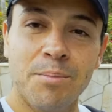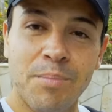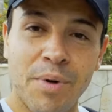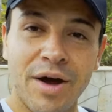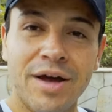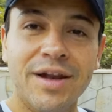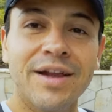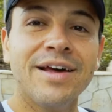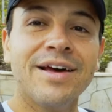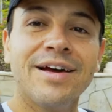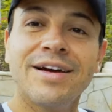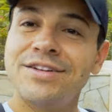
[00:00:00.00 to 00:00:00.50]

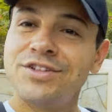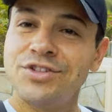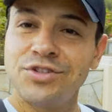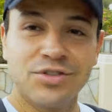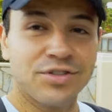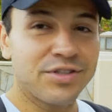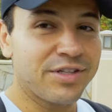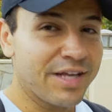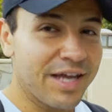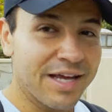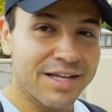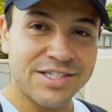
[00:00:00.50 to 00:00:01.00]
But
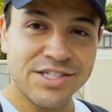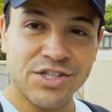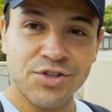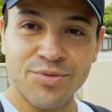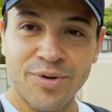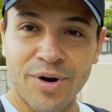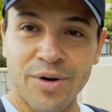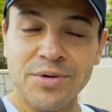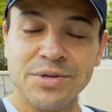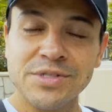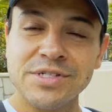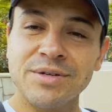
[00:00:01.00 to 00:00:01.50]
it
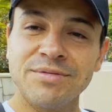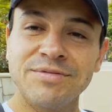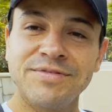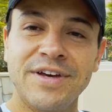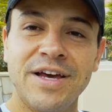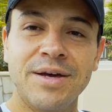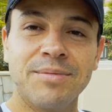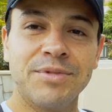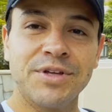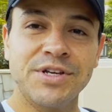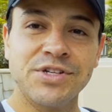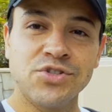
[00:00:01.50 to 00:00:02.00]
throws some
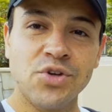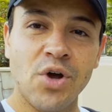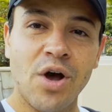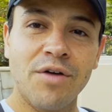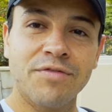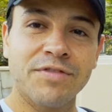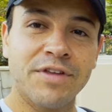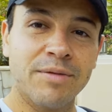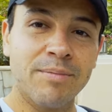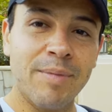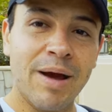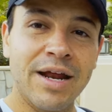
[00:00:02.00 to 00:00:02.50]
families
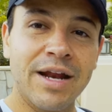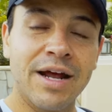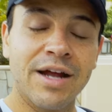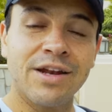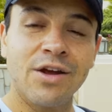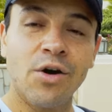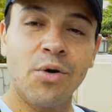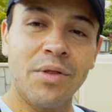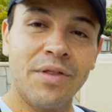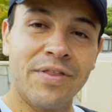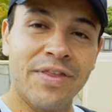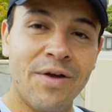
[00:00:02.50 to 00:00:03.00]
off. They might not
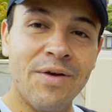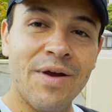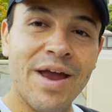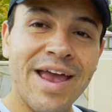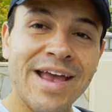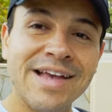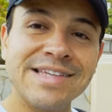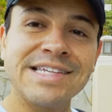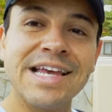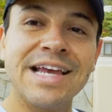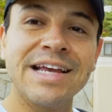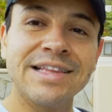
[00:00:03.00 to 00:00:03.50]
know that there
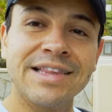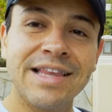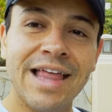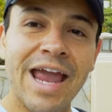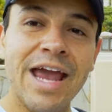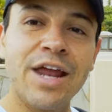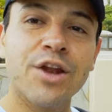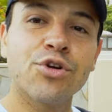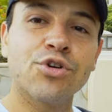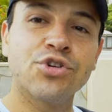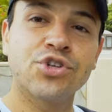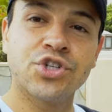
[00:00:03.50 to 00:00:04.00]
is a
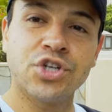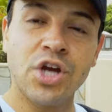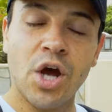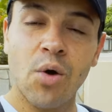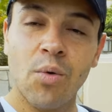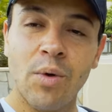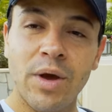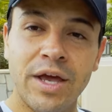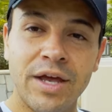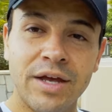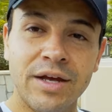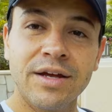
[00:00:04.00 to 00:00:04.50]
later
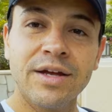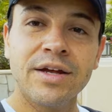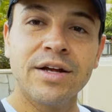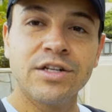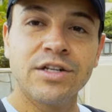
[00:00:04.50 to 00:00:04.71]
showing